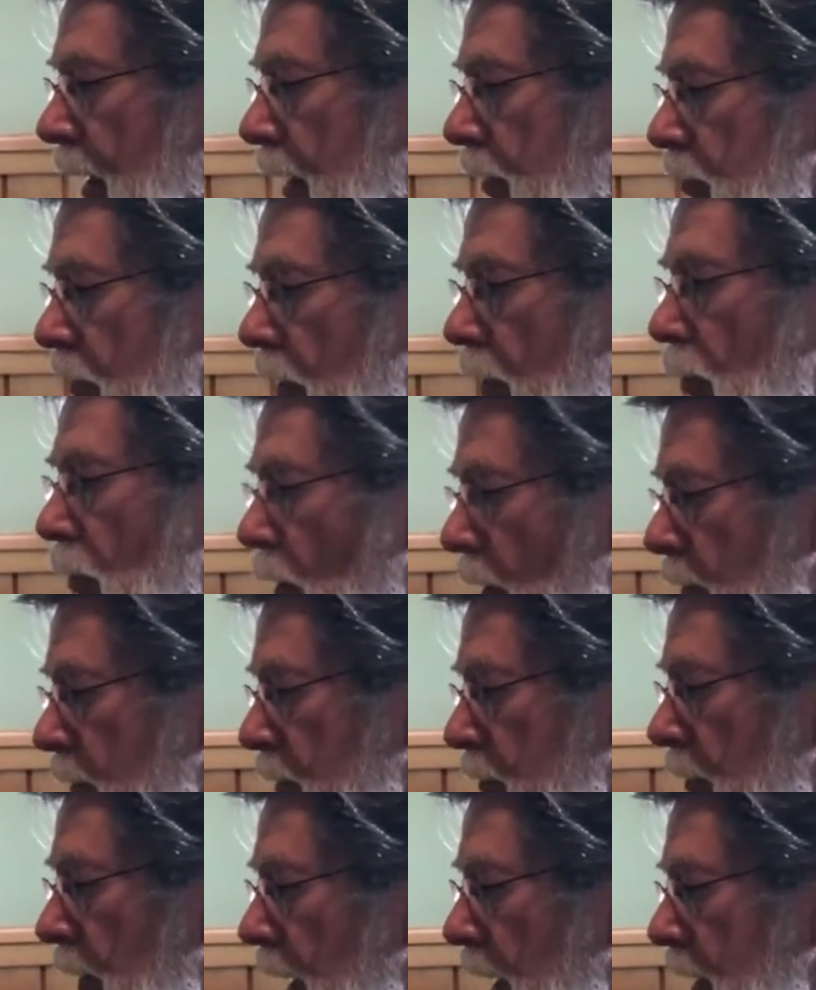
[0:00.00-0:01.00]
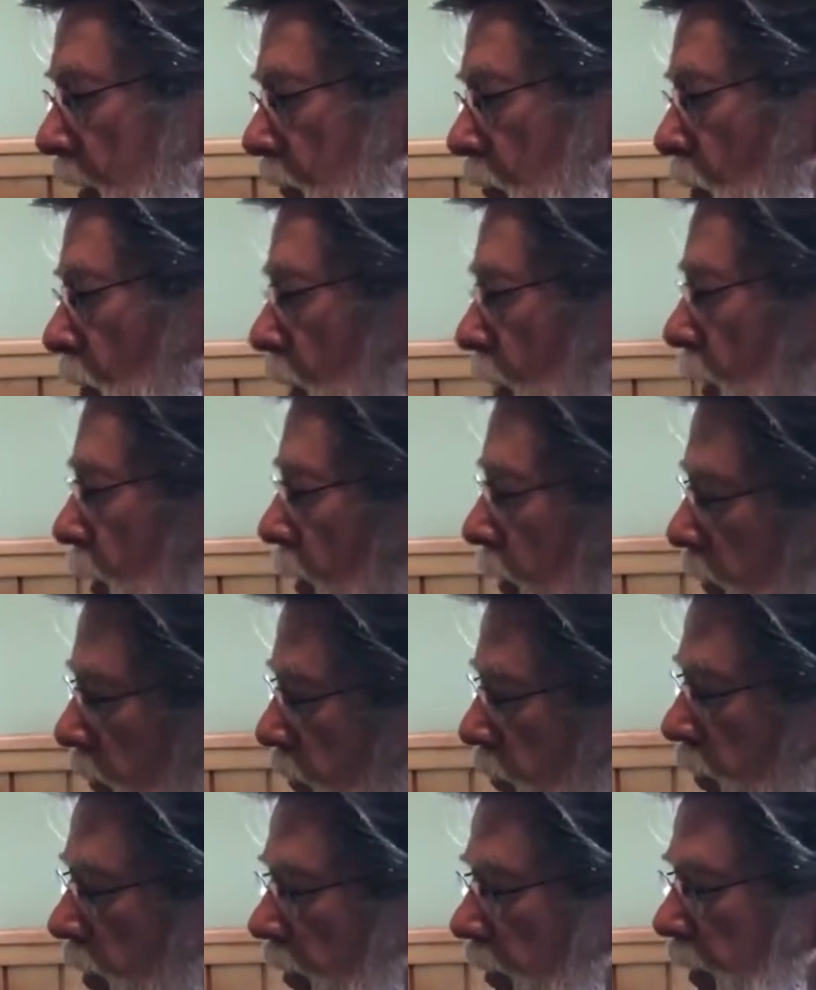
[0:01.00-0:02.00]
It's an enormous body of work.
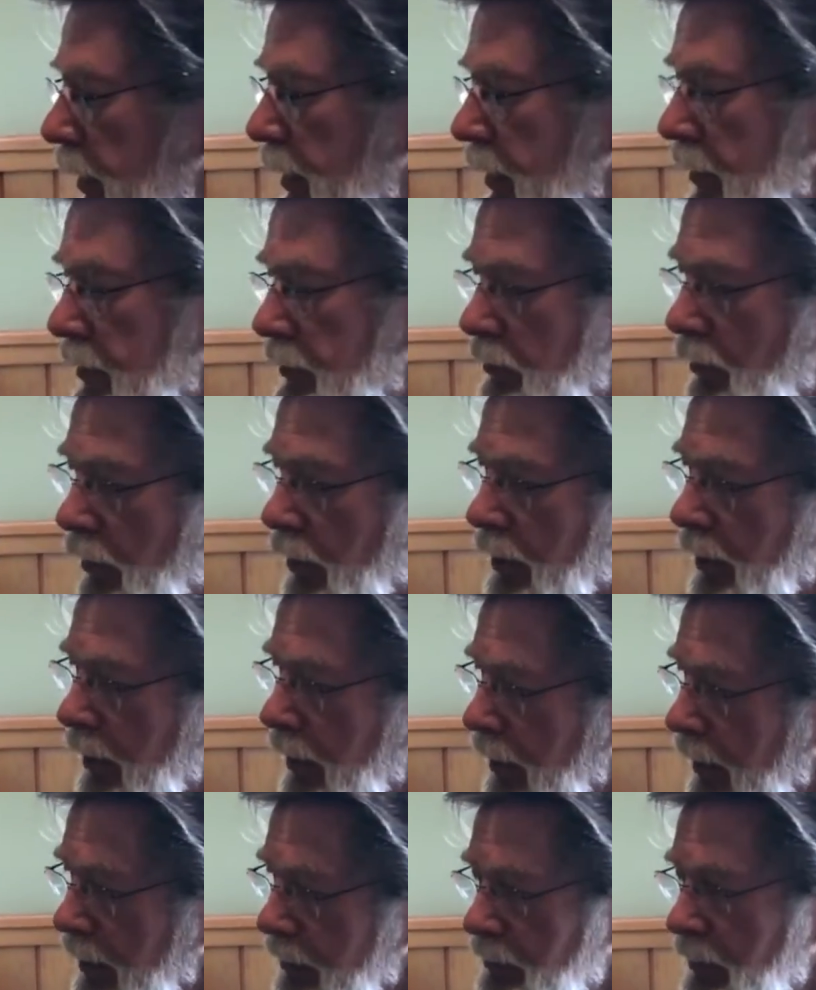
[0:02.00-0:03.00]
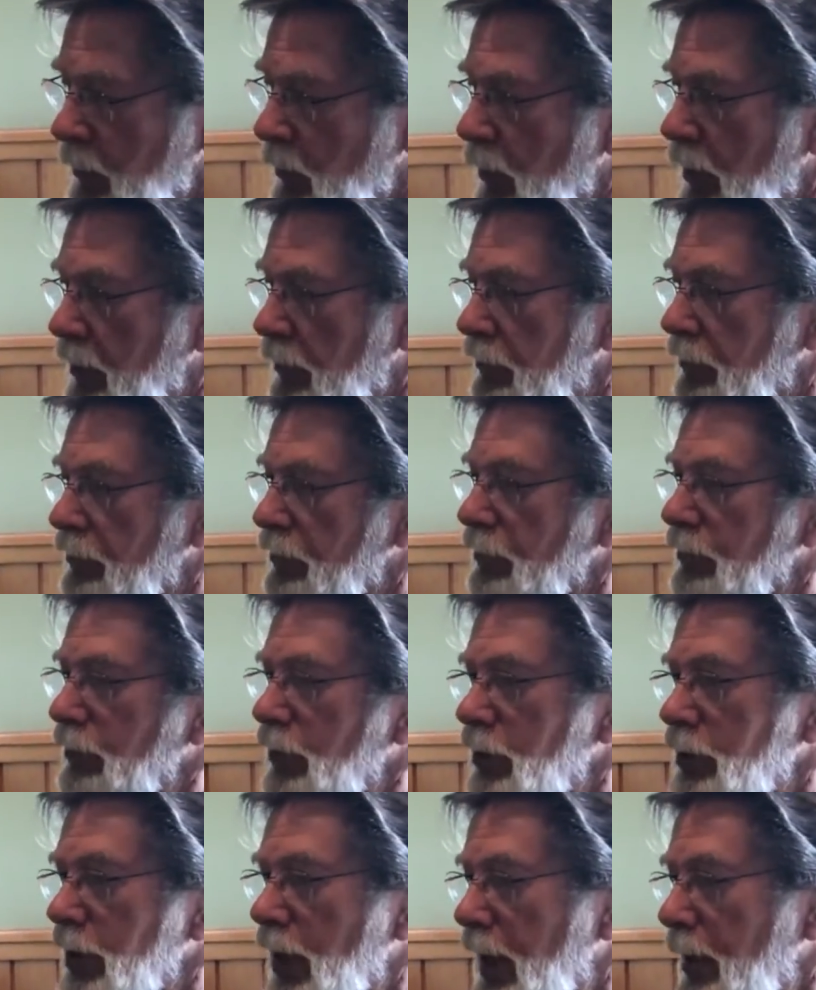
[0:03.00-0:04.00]
Jerry has been working
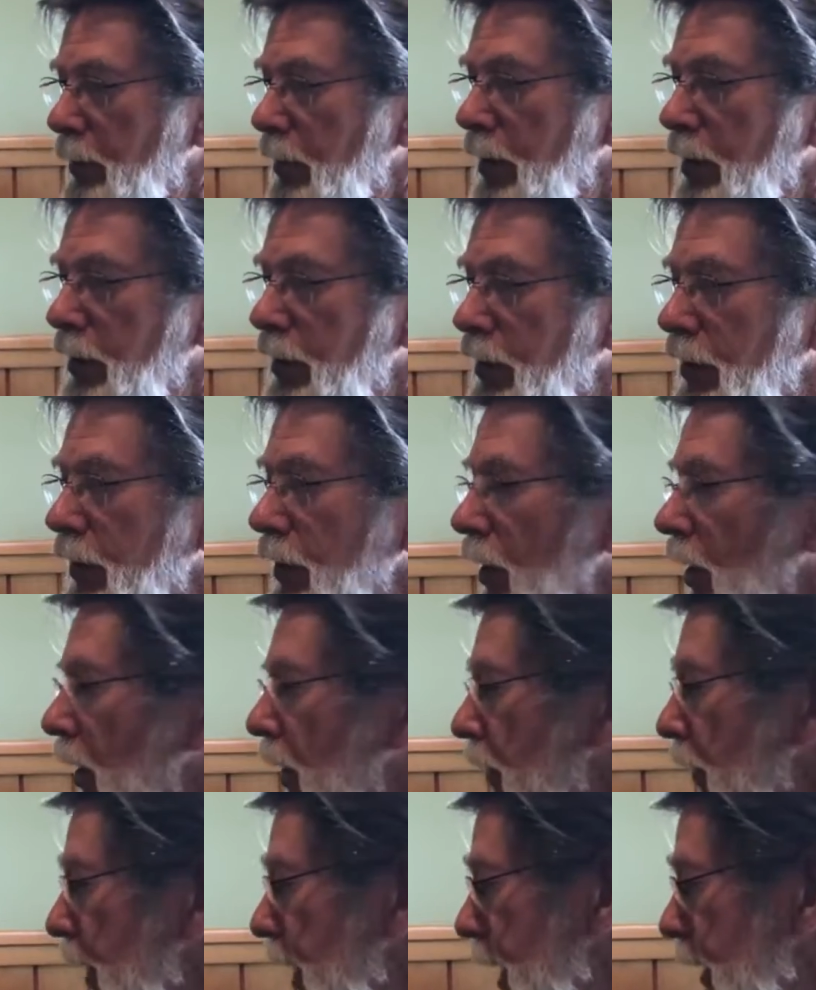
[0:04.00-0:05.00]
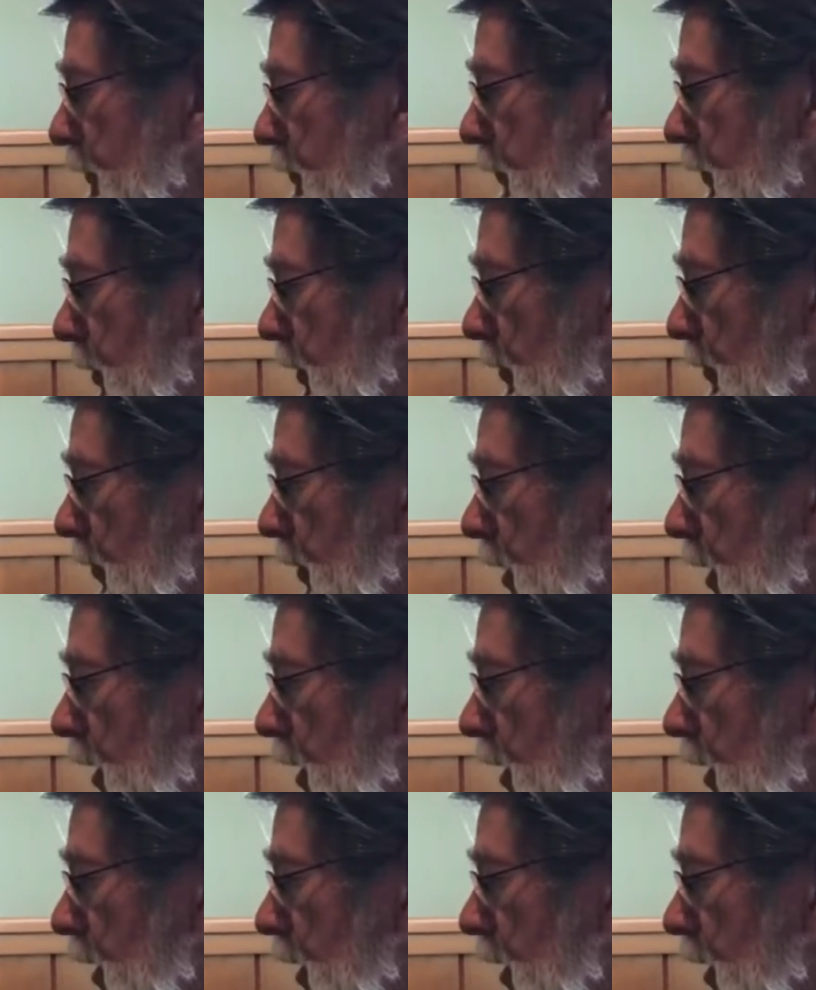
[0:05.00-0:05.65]
full-time on that for